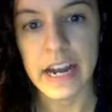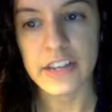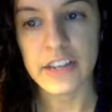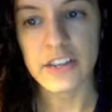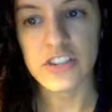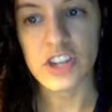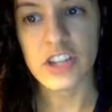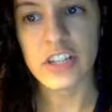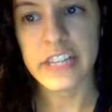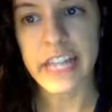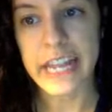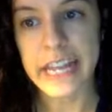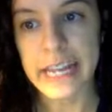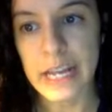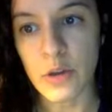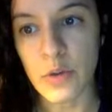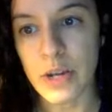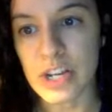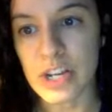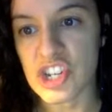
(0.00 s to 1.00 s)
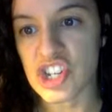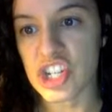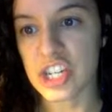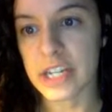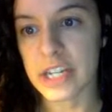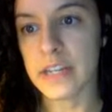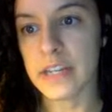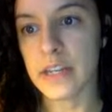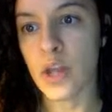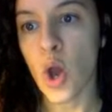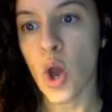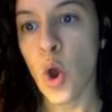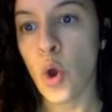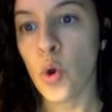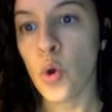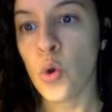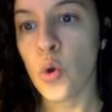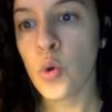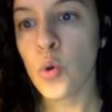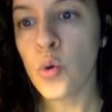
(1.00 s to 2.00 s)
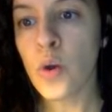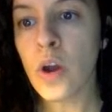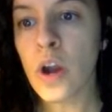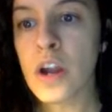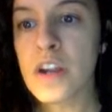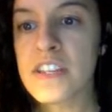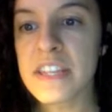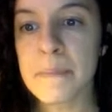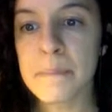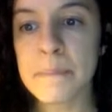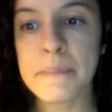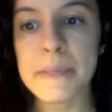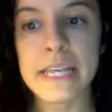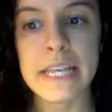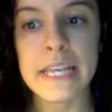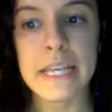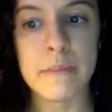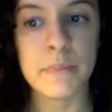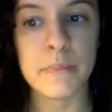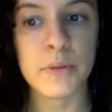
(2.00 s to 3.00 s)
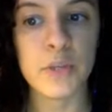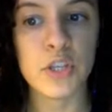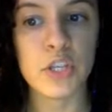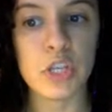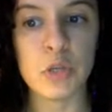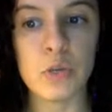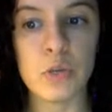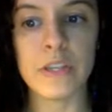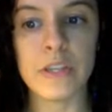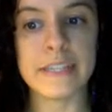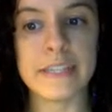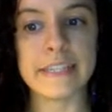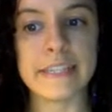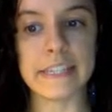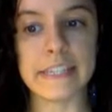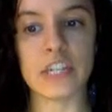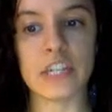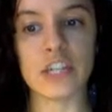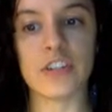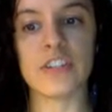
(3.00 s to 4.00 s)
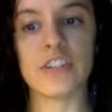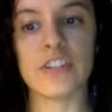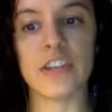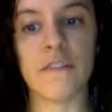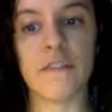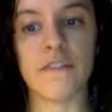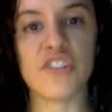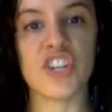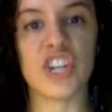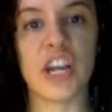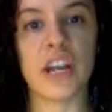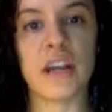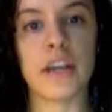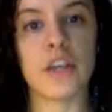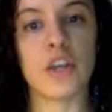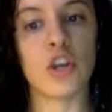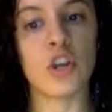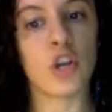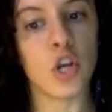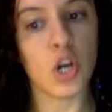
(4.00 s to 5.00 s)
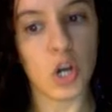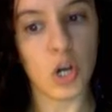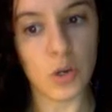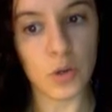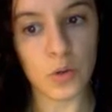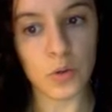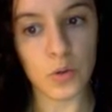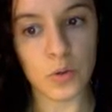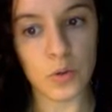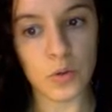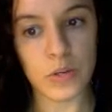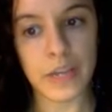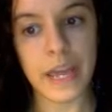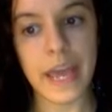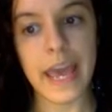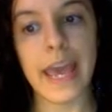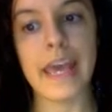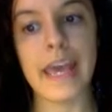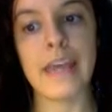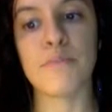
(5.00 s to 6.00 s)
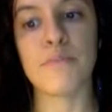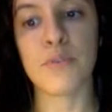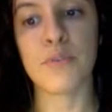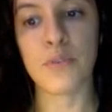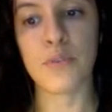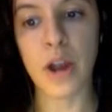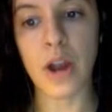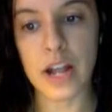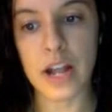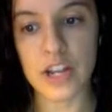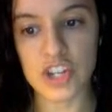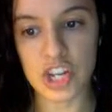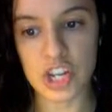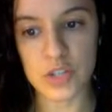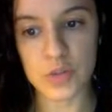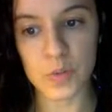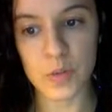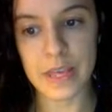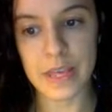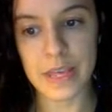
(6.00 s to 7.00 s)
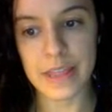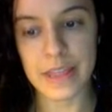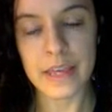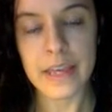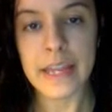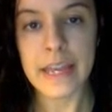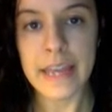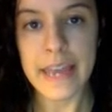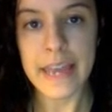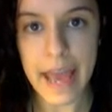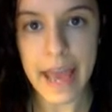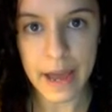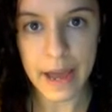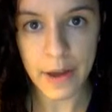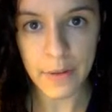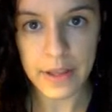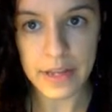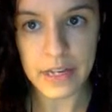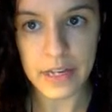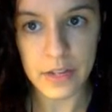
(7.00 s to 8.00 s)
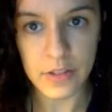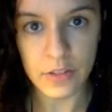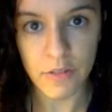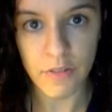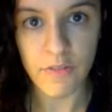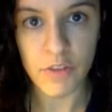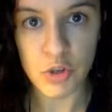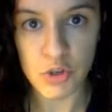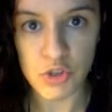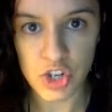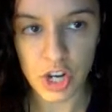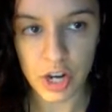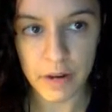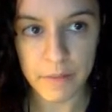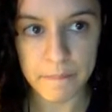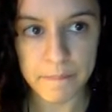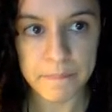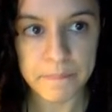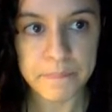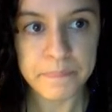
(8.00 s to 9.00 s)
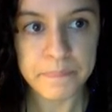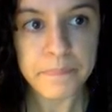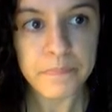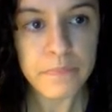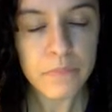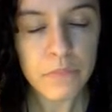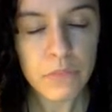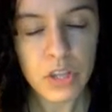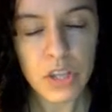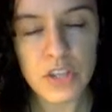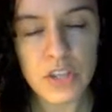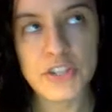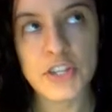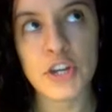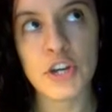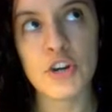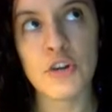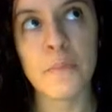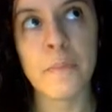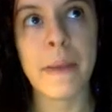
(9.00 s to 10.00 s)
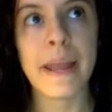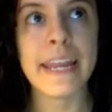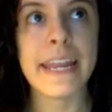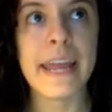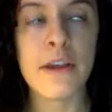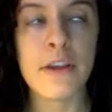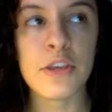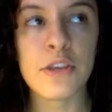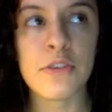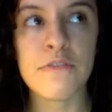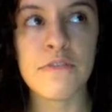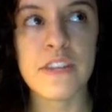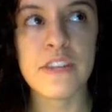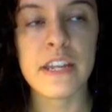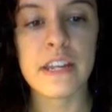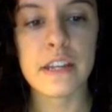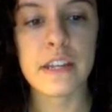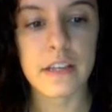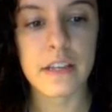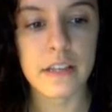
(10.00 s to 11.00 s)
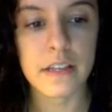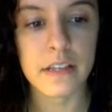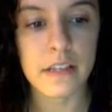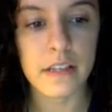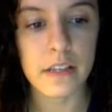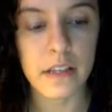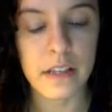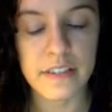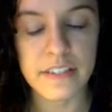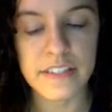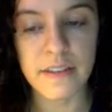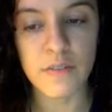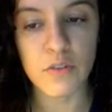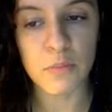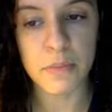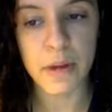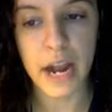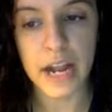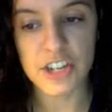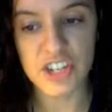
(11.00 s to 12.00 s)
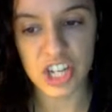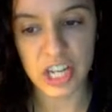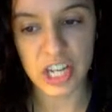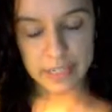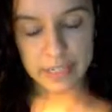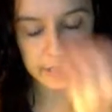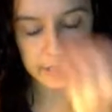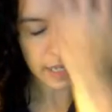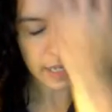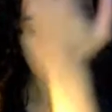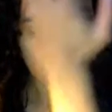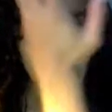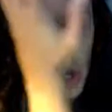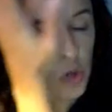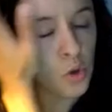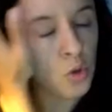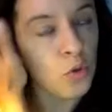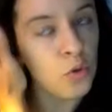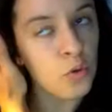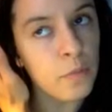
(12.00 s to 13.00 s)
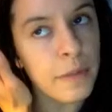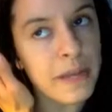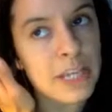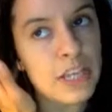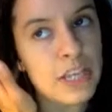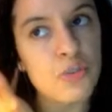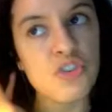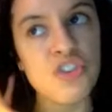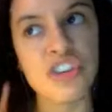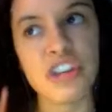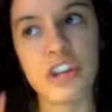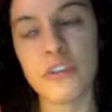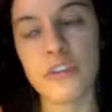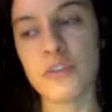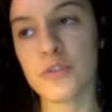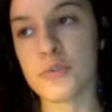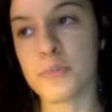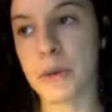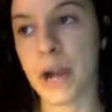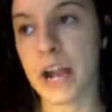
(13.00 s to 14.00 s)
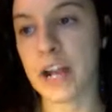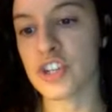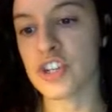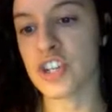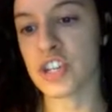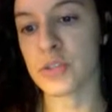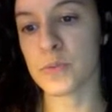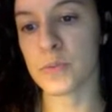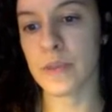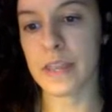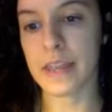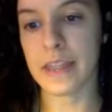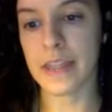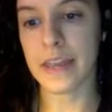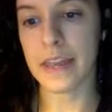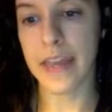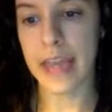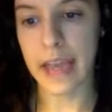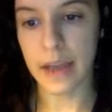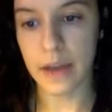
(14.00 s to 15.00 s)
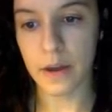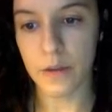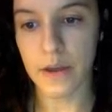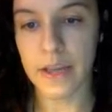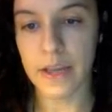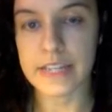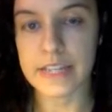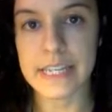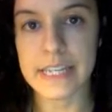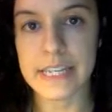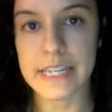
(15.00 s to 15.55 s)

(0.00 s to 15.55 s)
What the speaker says: All right, here's our lightning question. Who are some people you could see yourself sharing your code and projects with now and in the future? So by now you've done several projects. Who might you share those projects with now